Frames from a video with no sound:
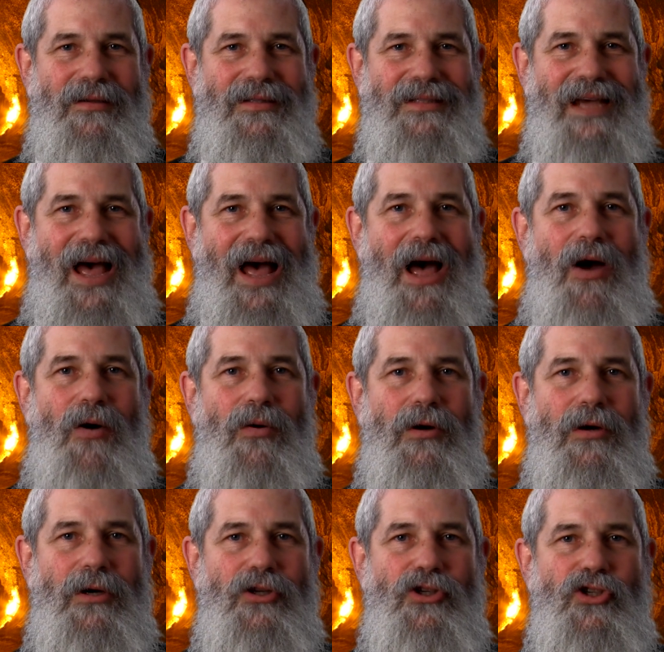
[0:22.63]

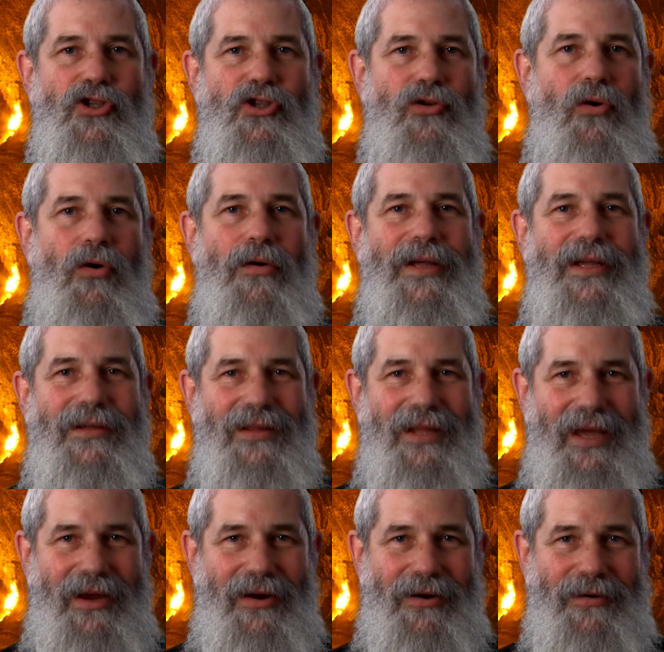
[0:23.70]
tower soaring in
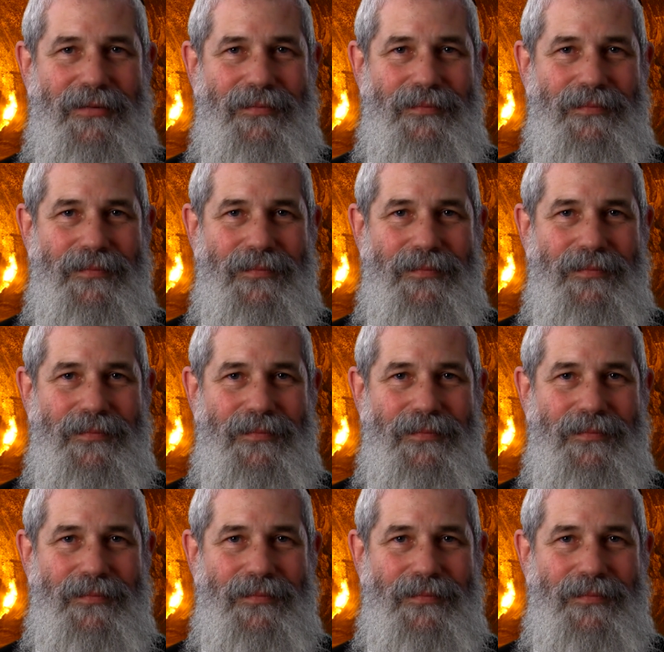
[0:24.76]
the air.